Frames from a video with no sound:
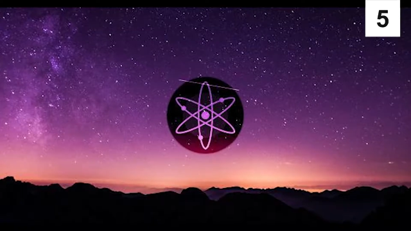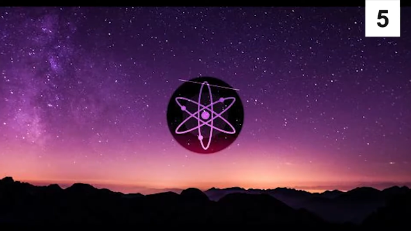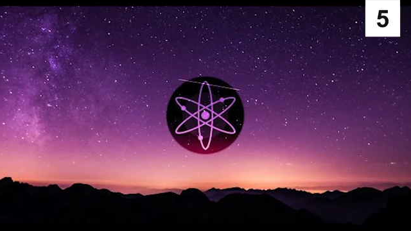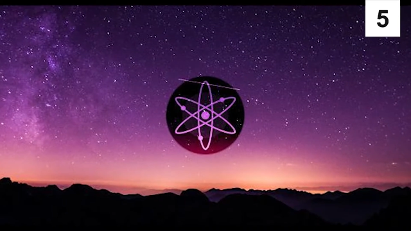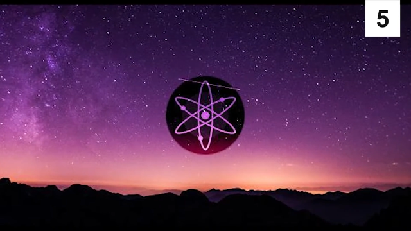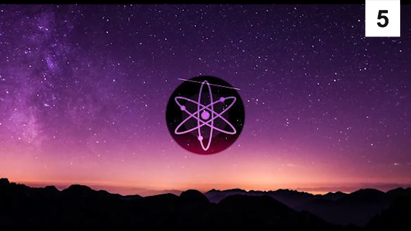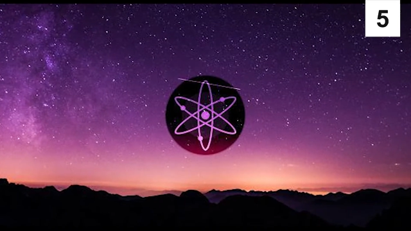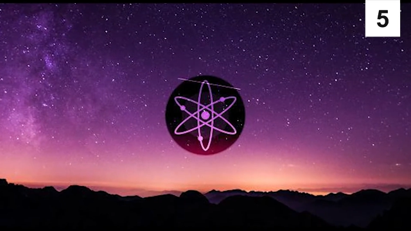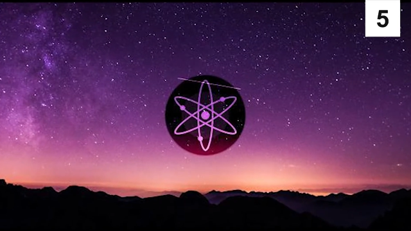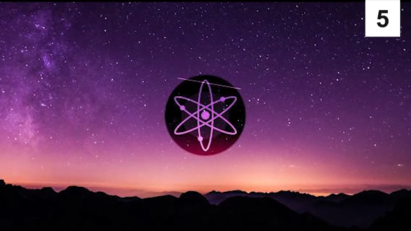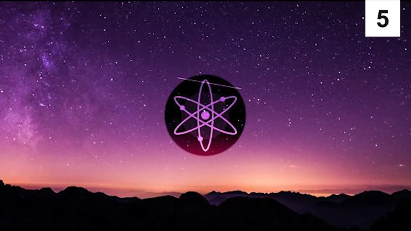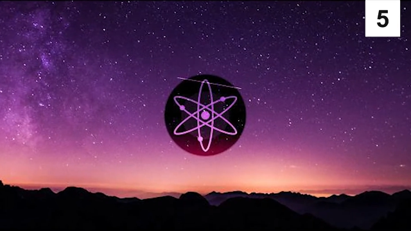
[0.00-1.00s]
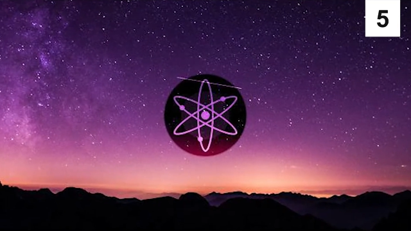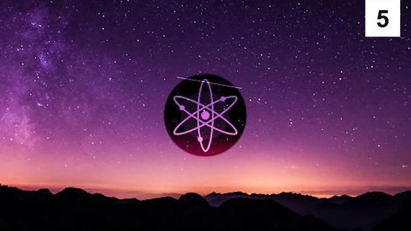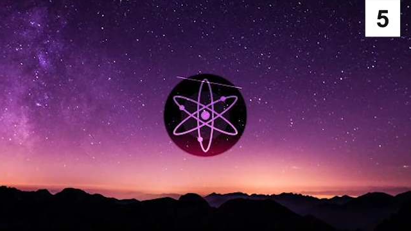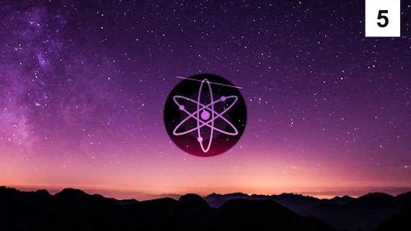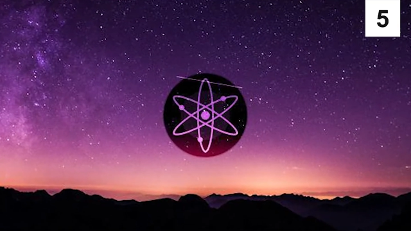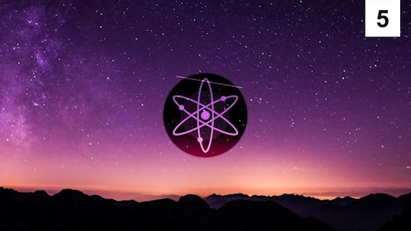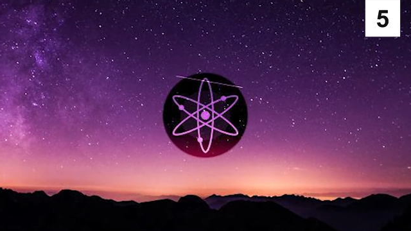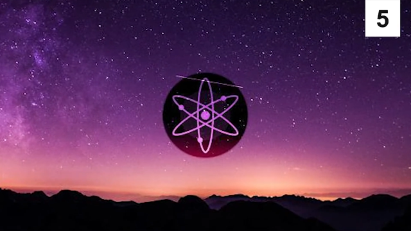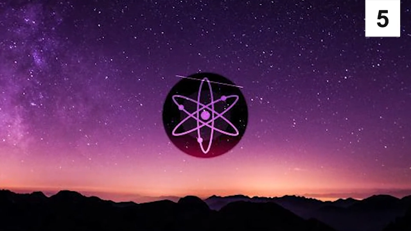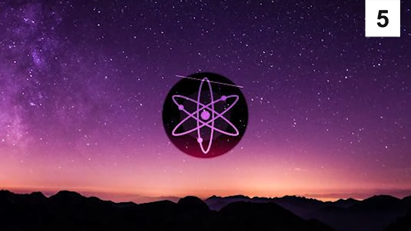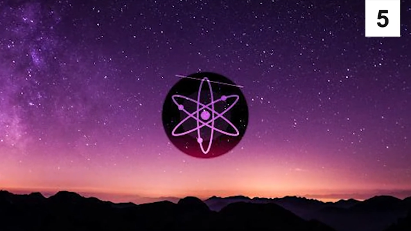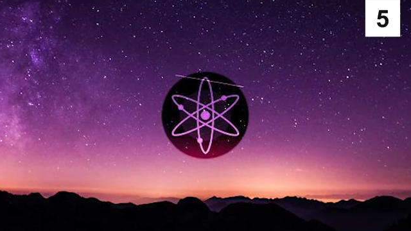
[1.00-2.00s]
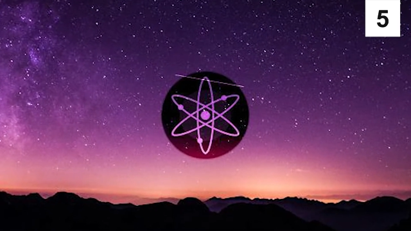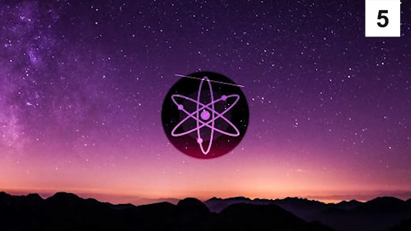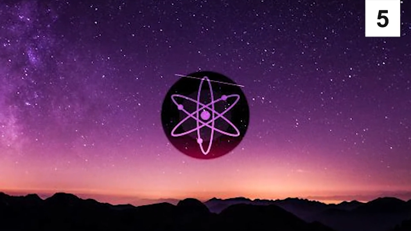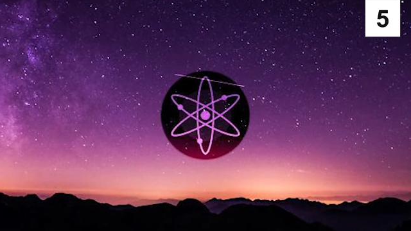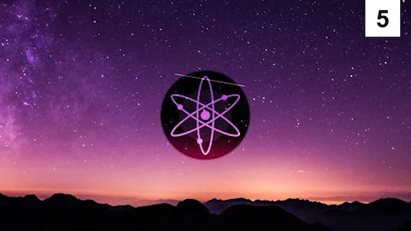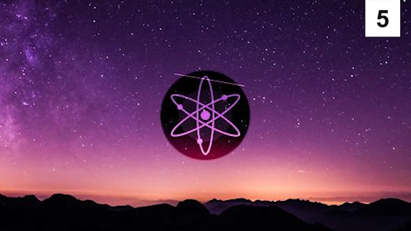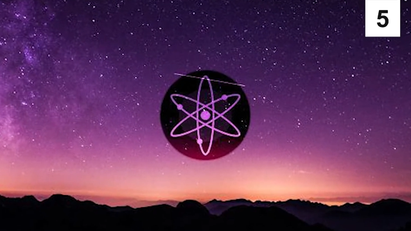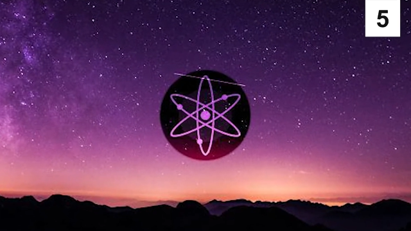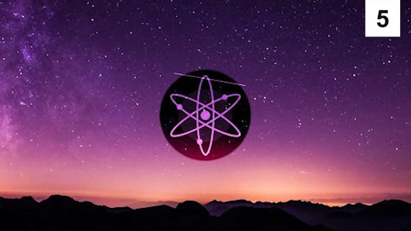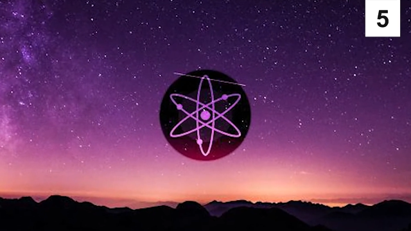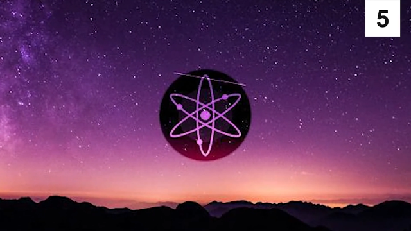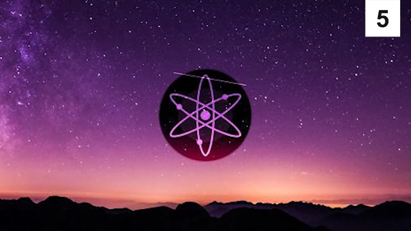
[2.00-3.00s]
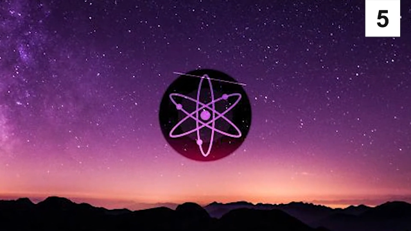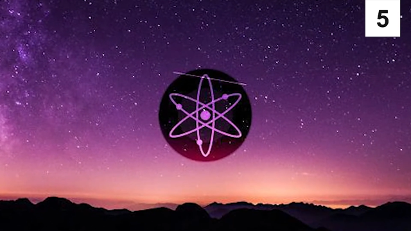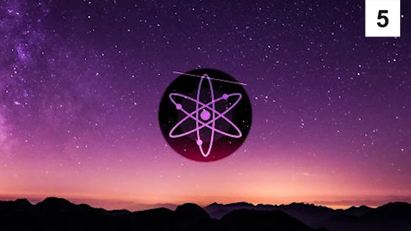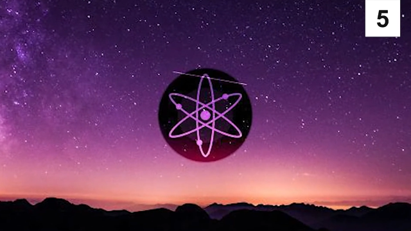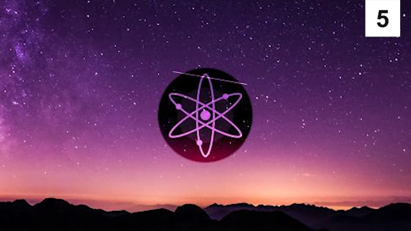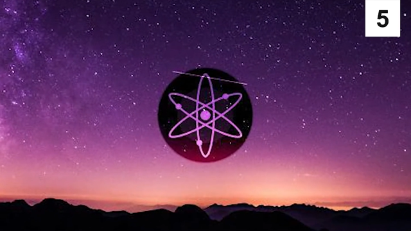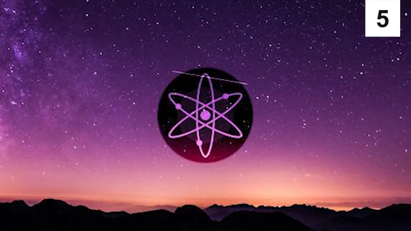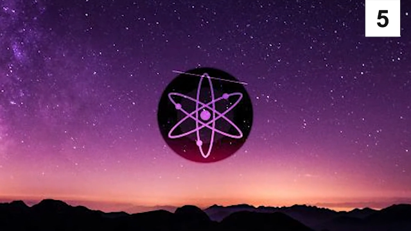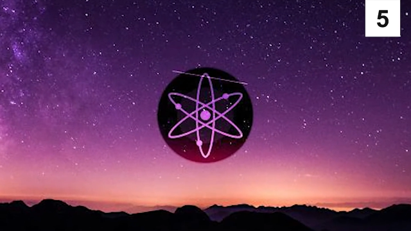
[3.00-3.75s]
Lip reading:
[unreadable: no face in view]